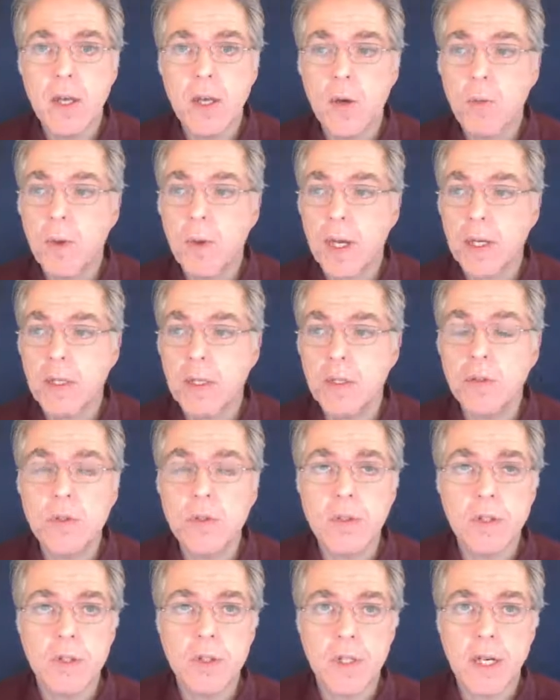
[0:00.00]
when
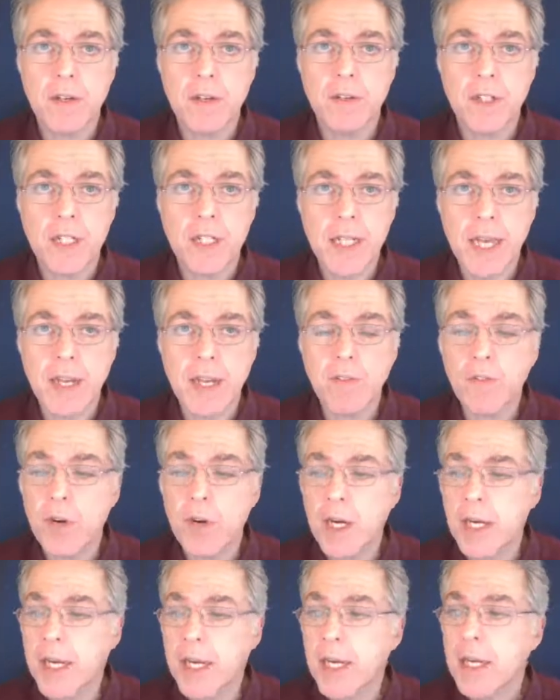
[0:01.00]
neutrons start decaying
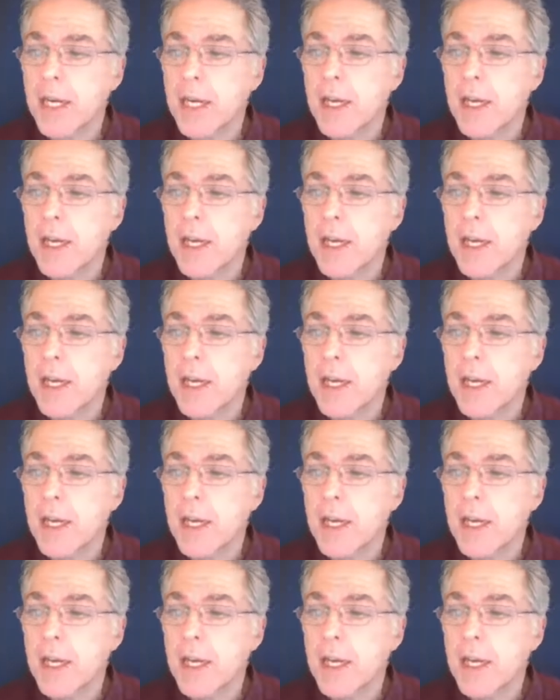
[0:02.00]
freely.